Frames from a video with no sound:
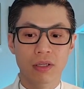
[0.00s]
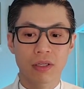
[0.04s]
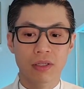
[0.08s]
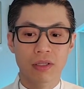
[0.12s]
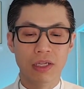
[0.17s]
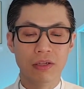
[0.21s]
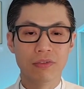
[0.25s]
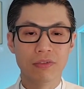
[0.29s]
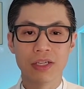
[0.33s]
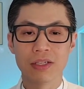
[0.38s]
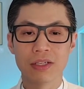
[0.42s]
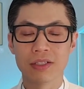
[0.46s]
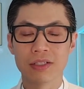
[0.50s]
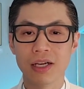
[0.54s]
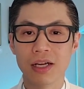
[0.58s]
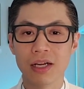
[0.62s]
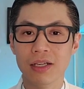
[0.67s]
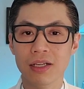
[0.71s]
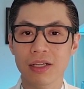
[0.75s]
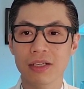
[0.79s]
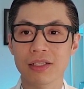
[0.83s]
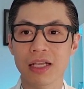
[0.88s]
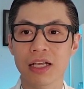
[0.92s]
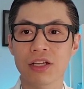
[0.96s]
They've done
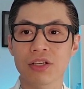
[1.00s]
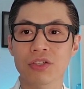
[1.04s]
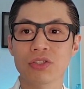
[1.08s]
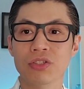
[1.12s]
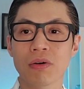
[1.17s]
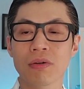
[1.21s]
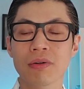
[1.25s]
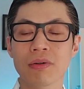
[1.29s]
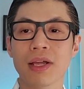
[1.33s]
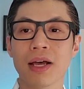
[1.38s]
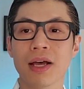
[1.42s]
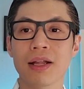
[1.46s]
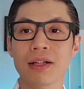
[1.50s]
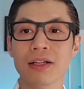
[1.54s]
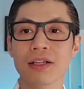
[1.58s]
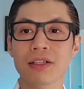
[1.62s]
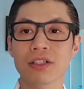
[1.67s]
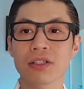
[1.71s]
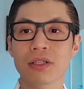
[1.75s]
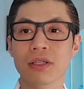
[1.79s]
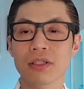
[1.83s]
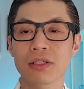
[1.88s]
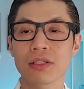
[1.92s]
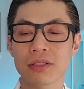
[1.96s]
studies and shown that
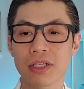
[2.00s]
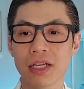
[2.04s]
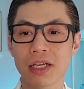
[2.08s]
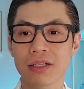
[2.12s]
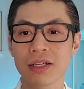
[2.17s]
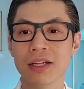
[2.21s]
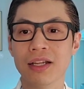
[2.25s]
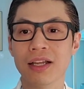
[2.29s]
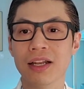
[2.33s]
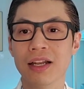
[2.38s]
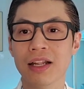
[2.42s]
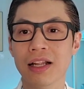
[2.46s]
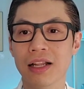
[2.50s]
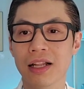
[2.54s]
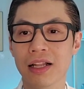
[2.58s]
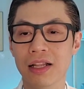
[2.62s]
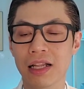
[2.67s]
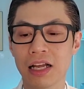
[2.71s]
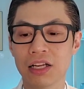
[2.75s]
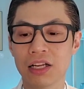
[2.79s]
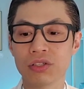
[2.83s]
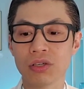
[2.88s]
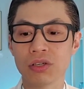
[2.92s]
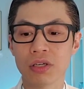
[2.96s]
sending an
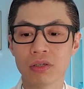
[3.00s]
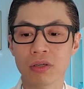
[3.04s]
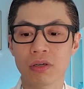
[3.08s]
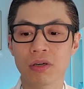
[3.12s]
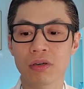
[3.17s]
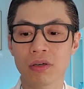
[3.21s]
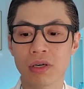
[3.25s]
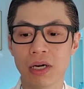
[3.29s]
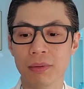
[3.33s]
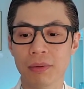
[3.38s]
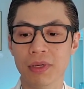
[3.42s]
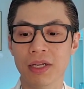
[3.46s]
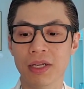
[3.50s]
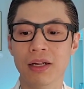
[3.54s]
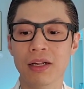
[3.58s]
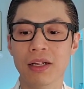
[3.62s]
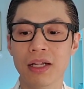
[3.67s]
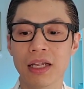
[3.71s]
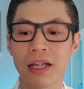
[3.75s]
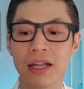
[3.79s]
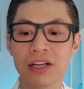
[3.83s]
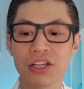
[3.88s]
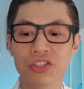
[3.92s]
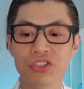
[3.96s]

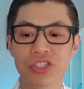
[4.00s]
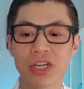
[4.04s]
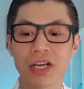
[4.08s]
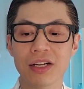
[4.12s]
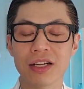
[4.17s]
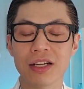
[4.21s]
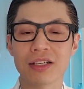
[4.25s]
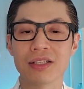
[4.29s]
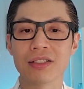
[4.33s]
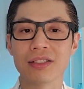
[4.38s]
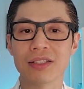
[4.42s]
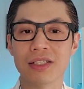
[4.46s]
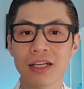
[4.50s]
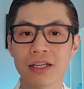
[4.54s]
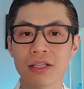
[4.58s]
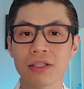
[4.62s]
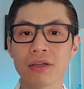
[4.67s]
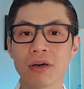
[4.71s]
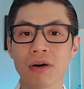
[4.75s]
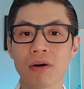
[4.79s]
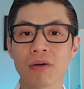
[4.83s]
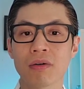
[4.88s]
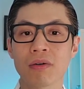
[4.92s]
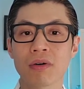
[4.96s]
energetic
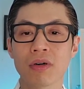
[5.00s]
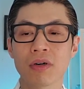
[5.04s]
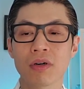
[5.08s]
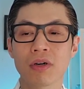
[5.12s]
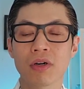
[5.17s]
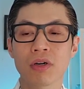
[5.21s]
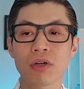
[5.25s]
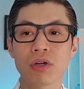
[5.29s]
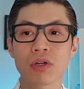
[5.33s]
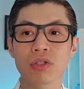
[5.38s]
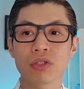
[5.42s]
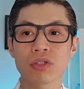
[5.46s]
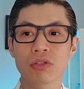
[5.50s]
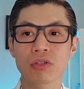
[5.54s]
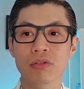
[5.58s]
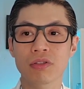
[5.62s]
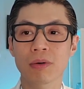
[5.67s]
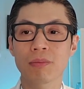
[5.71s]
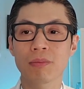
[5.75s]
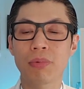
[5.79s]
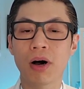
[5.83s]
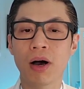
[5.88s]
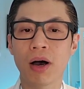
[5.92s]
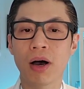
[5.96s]
signal to the
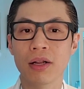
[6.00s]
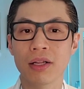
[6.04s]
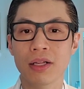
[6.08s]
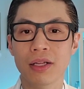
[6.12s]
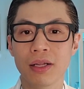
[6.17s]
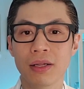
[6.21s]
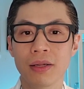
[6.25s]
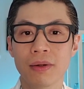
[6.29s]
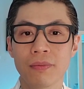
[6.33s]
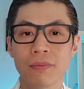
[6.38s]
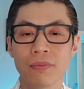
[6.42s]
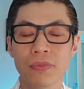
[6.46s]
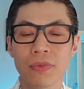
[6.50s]
body